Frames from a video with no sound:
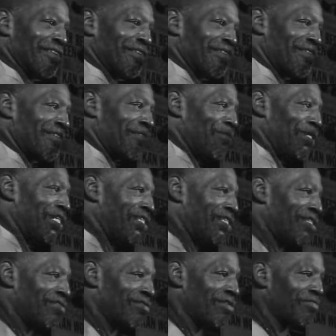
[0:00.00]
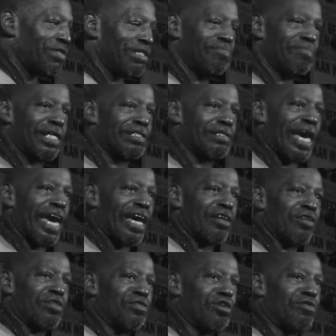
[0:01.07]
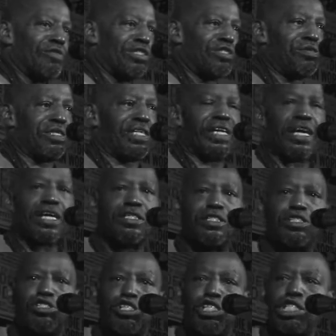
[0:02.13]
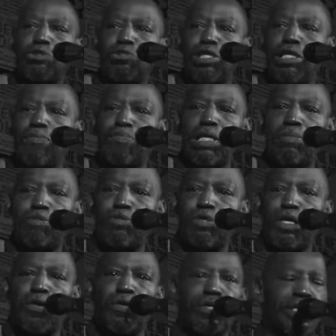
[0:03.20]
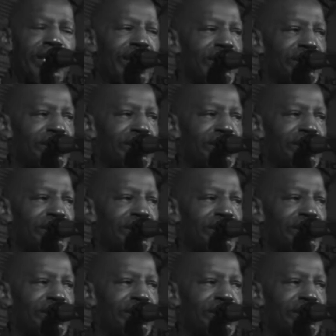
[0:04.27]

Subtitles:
So we thought we'd best head on over to the other church where the people were going that